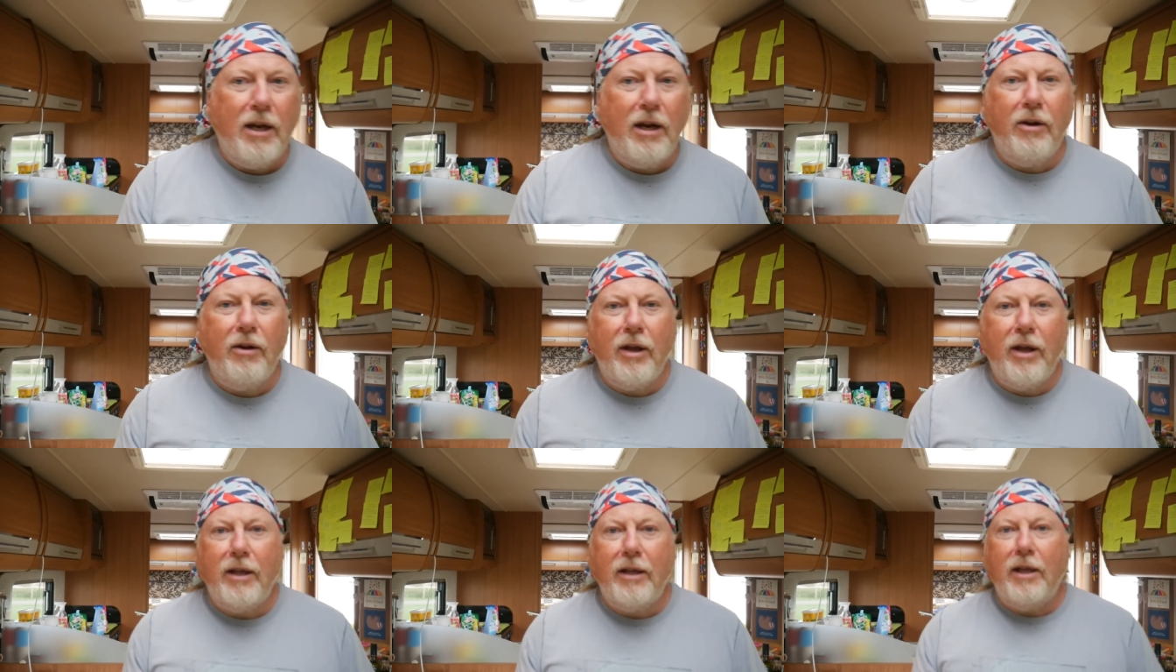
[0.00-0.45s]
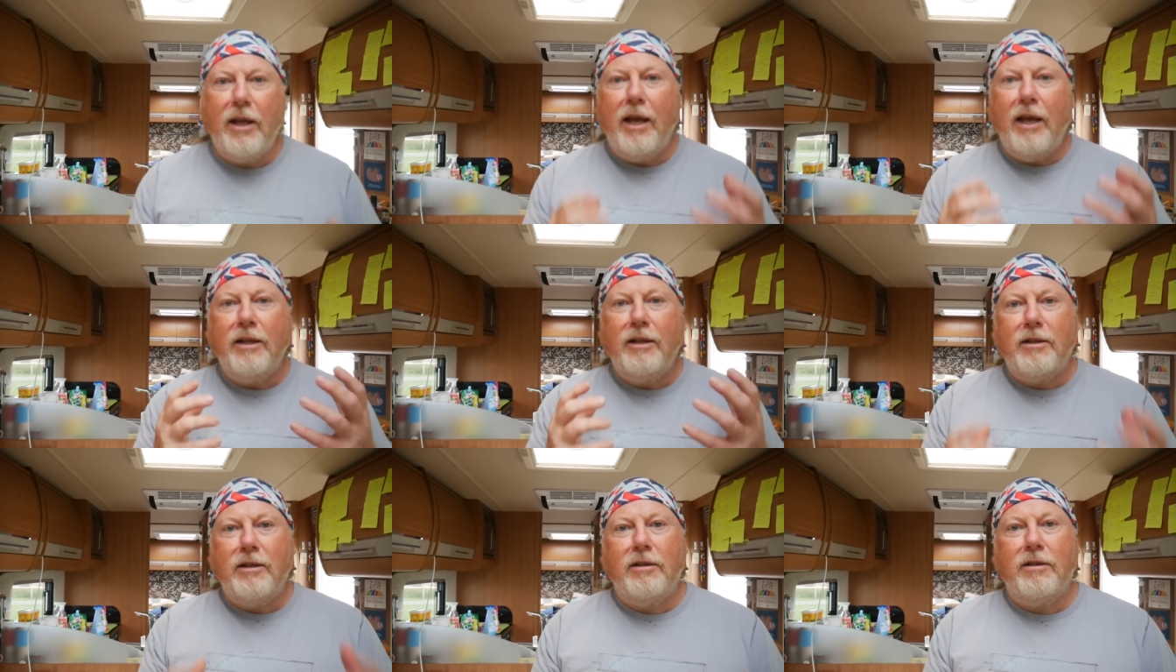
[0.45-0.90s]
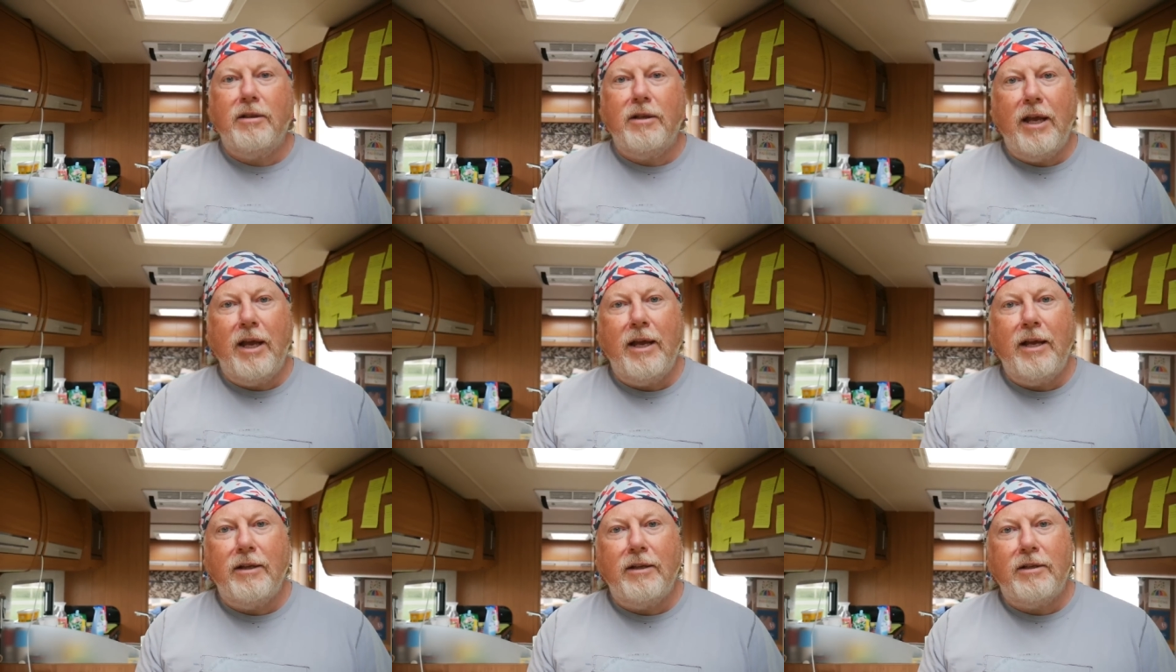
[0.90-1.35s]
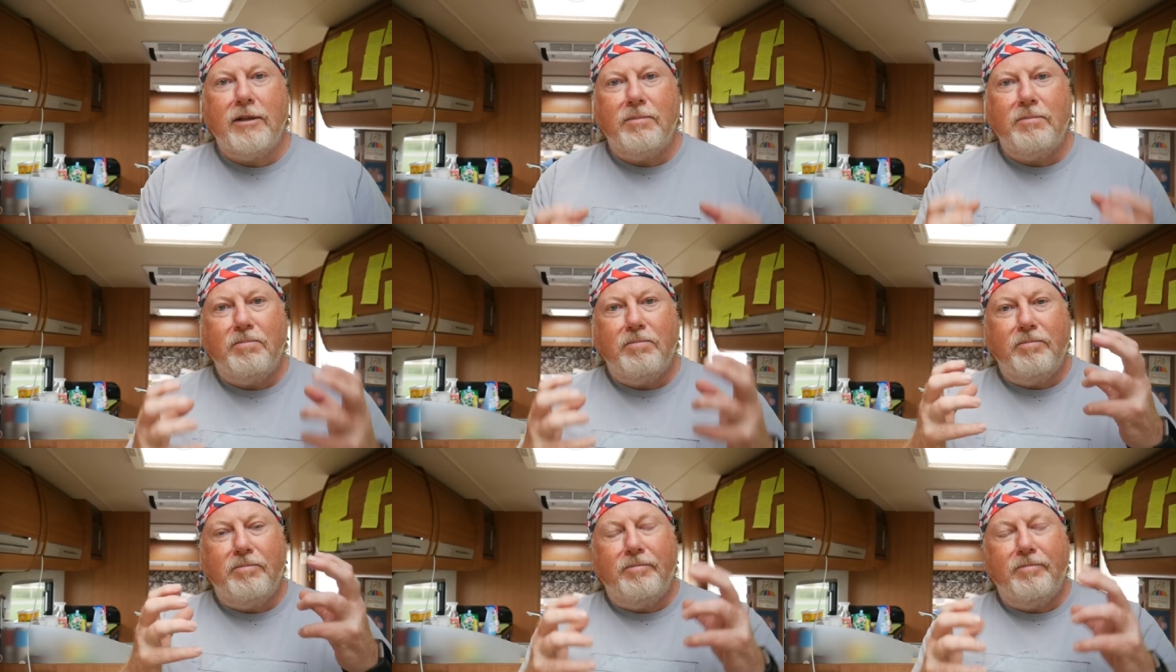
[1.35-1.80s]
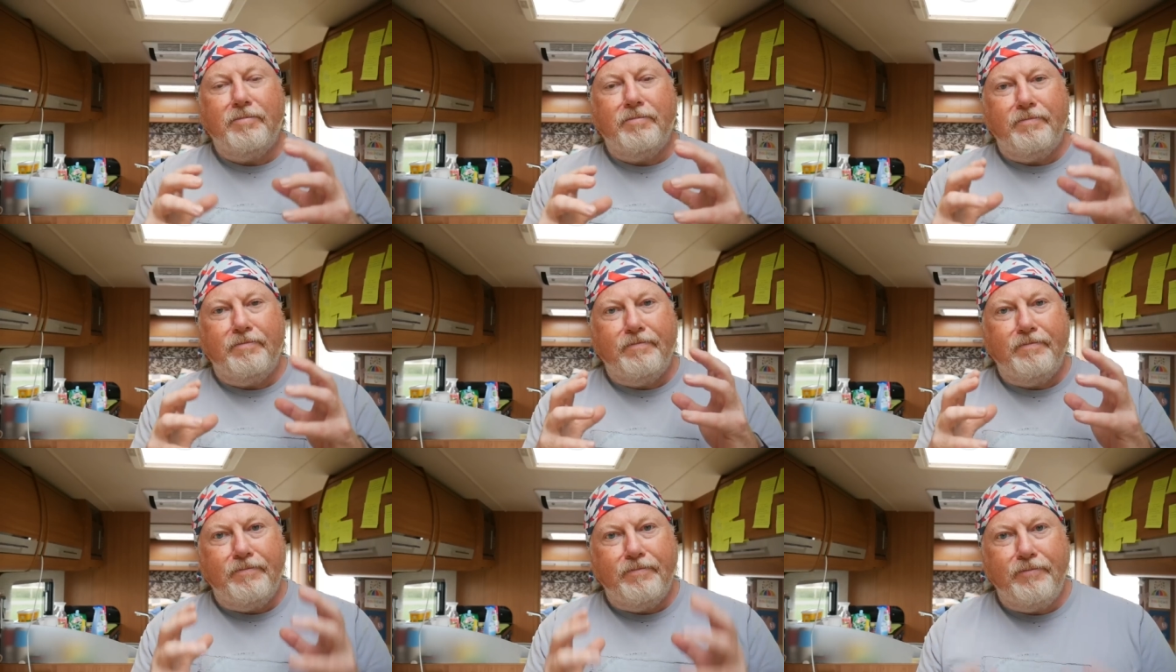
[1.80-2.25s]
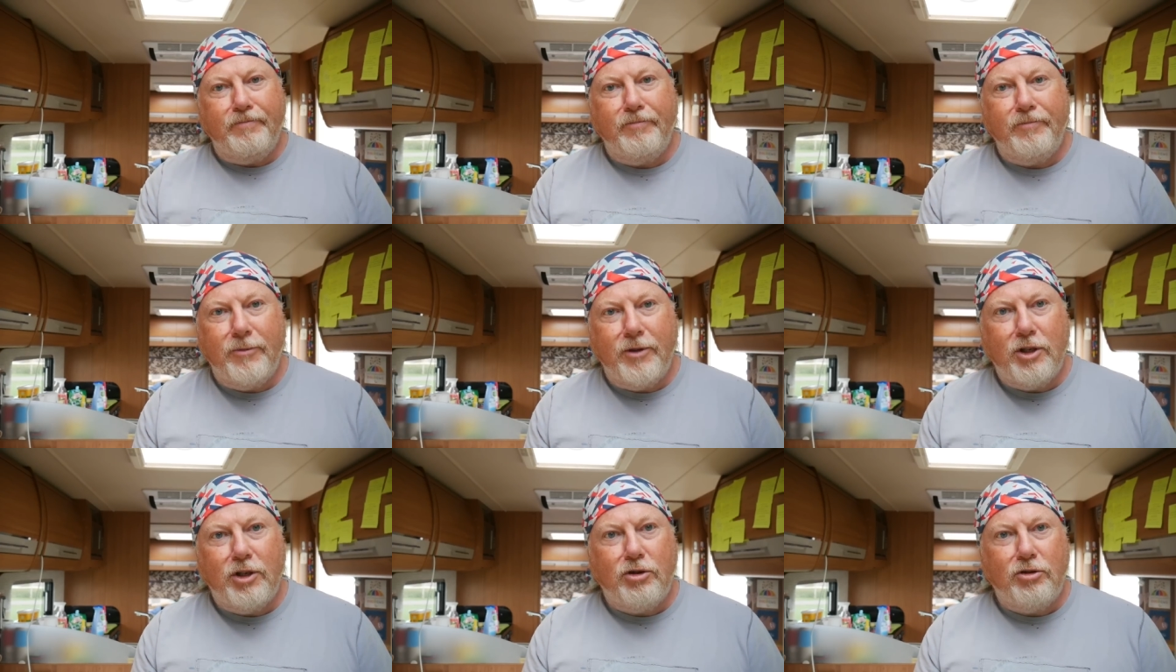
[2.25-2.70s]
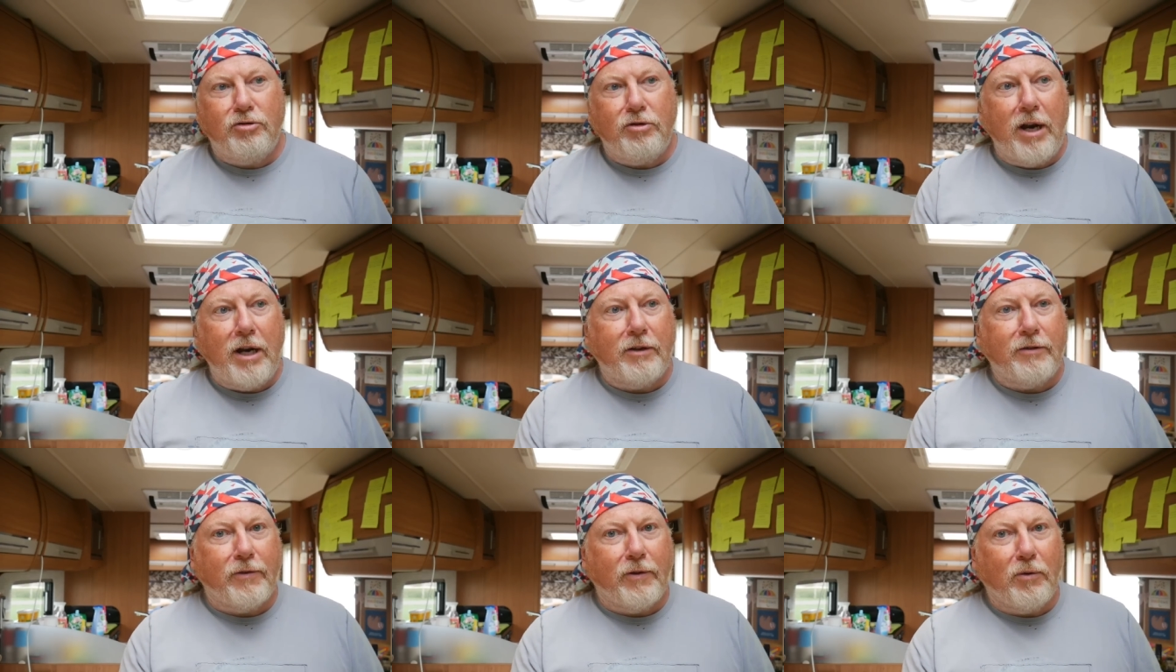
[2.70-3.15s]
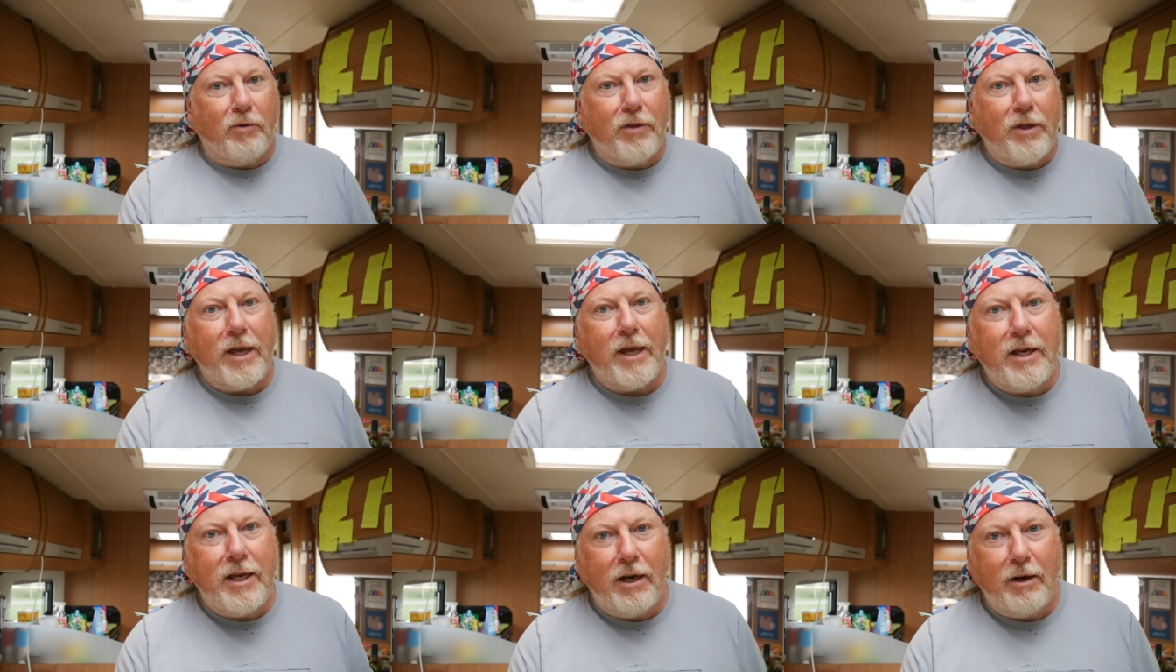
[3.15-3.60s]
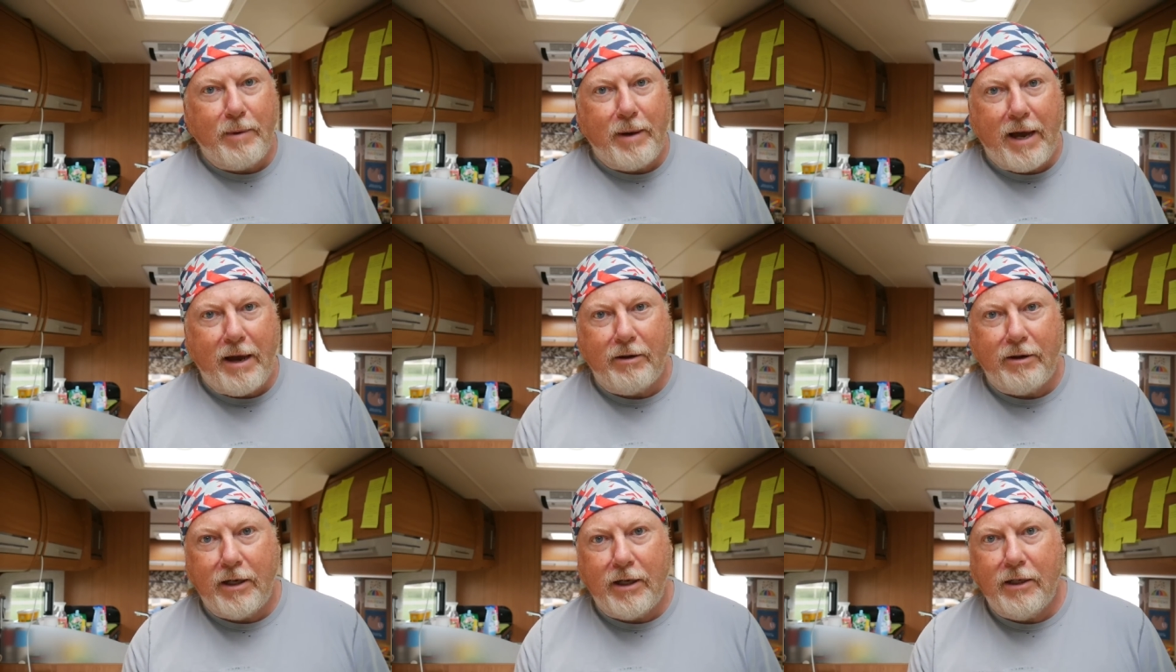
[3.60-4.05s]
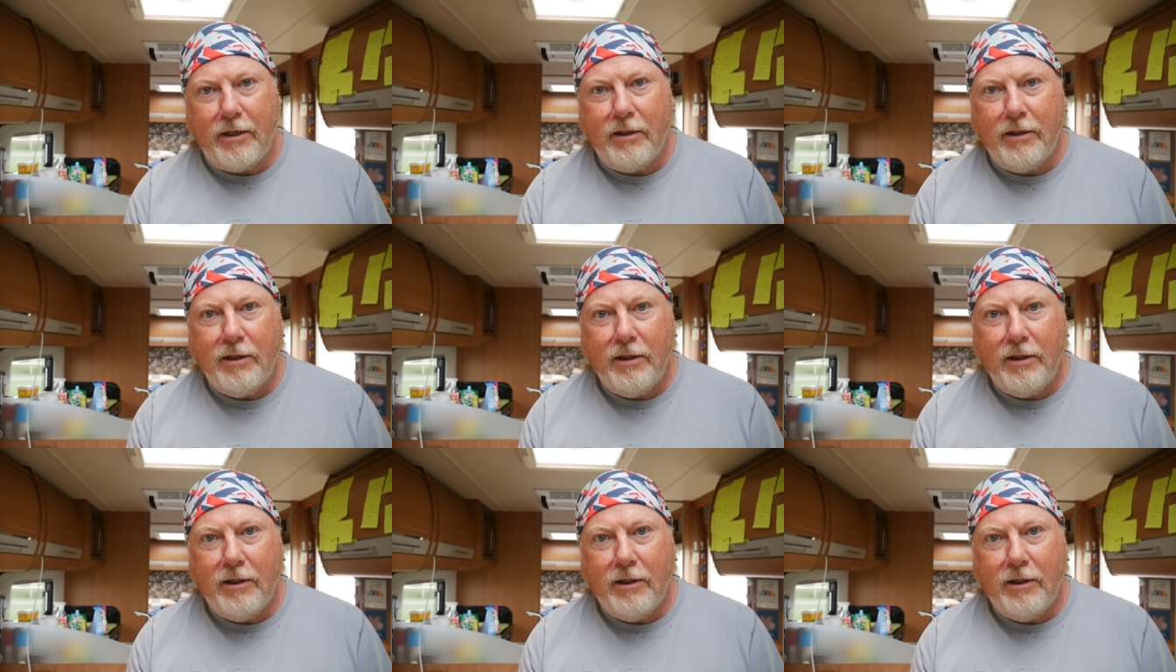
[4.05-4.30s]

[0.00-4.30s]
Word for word: know, it, it's it's stressful thinking about it